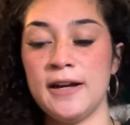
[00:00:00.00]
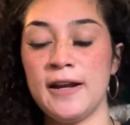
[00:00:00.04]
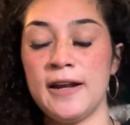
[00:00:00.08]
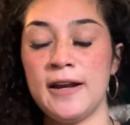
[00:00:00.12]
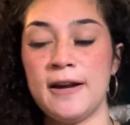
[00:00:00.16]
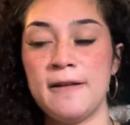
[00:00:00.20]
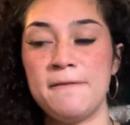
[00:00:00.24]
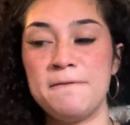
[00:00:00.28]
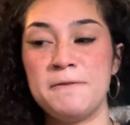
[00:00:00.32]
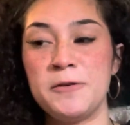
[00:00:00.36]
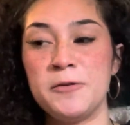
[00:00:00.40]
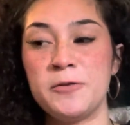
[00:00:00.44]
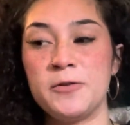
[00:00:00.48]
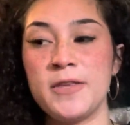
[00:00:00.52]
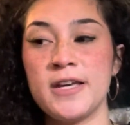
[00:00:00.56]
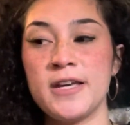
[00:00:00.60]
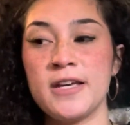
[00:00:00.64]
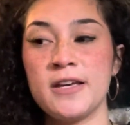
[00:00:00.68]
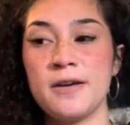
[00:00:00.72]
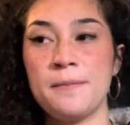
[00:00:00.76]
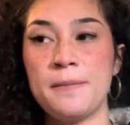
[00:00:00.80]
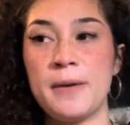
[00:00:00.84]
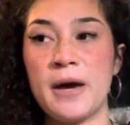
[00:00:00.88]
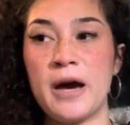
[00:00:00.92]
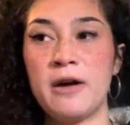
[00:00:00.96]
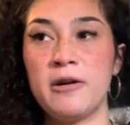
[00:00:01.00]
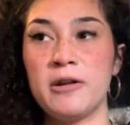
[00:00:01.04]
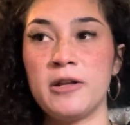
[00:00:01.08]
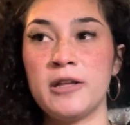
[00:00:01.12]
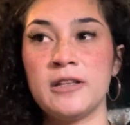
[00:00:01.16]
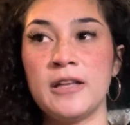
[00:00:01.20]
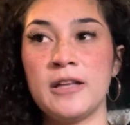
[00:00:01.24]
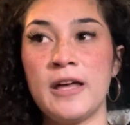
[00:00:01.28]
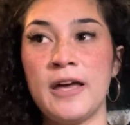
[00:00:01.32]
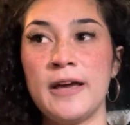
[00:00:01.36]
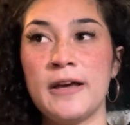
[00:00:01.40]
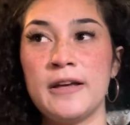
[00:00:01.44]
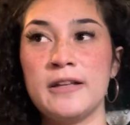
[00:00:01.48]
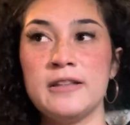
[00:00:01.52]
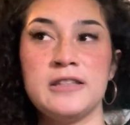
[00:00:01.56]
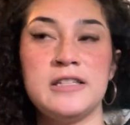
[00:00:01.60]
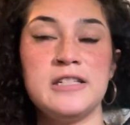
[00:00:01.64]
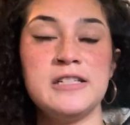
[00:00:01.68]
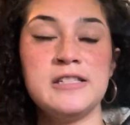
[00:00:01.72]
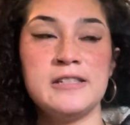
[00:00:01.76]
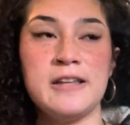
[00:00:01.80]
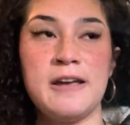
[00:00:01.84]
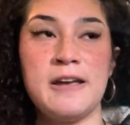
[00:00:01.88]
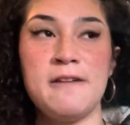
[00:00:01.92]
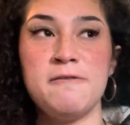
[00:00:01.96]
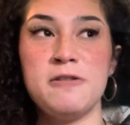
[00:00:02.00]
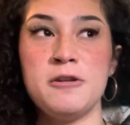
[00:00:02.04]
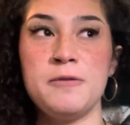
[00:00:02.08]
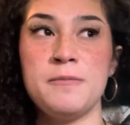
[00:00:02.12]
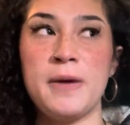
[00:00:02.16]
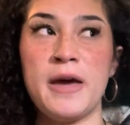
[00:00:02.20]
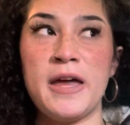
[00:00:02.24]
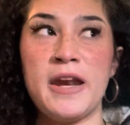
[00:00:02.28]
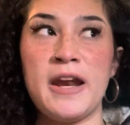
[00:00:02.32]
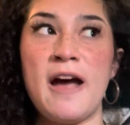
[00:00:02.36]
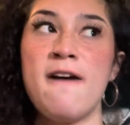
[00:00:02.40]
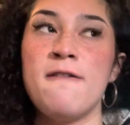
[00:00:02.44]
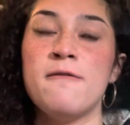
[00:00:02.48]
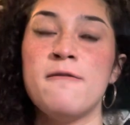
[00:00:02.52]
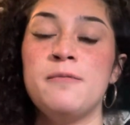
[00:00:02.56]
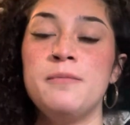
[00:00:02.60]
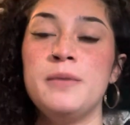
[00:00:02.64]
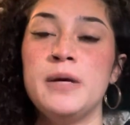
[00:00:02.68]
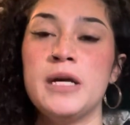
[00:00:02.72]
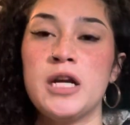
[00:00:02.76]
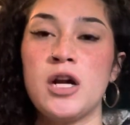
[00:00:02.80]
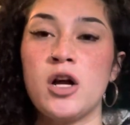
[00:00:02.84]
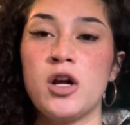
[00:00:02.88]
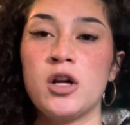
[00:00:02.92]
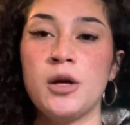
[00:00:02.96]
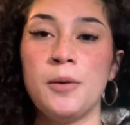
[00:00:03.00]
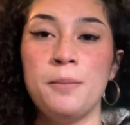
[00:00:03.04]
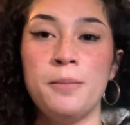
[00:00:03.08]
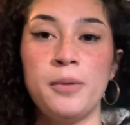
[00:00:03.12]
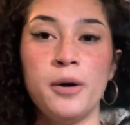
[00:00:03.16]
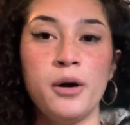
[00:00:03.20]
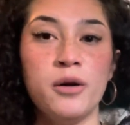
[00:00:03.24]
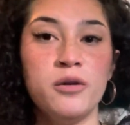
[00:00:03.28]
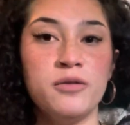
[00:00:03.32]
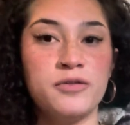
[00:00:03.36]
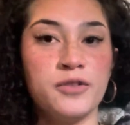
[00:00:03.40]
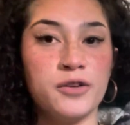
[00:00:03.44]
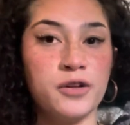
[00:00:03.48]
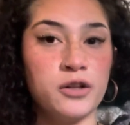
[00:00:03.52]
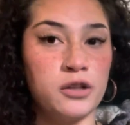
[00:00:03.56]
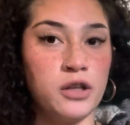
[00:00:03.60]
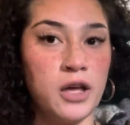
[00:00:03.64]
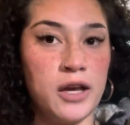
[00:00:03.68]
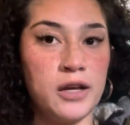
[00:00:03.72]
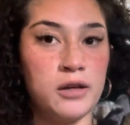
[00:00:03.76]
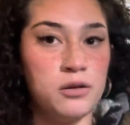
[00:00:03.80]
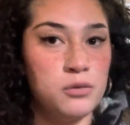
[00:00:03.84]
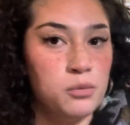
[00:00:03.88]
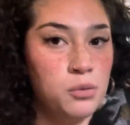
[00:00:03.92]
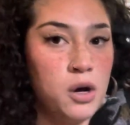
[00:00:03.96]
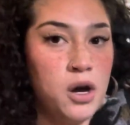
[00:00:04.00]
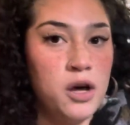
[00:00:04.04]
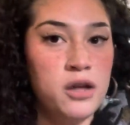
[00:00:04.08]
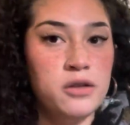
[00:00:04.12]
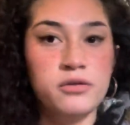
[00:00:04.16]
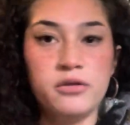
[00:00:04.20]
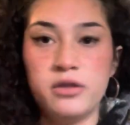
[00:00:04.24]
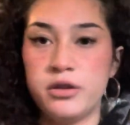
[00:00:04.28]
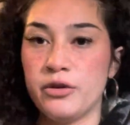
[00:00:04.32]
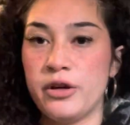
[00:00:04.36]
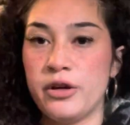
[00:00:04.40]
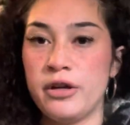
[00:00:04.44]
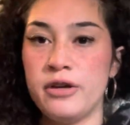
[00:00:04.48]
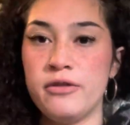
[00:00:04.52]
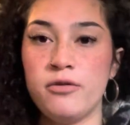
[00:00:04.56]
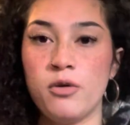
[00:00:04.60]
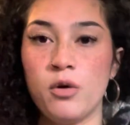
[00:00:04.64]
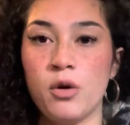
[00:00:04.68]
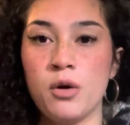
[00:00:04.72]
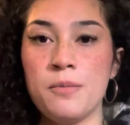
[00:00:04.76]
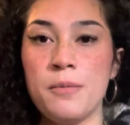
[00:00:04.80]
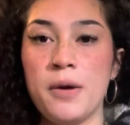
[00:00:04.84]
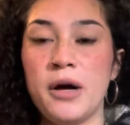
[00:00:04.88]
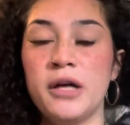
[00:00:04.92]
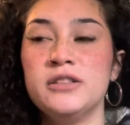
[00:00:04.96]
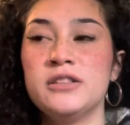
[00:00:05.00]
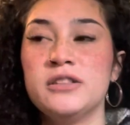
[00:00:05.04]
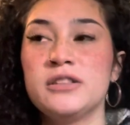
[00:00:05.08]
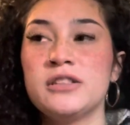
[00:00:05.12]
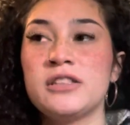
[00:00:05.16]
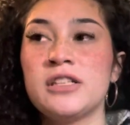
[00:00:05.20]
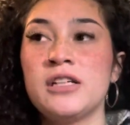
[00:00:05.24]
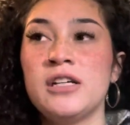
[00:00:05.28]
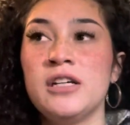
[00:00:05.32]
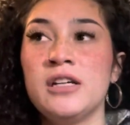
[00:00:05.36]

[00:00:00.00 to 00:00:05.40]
And if you think about it, like these Navy men have been on a boat for like what, 3-4 months,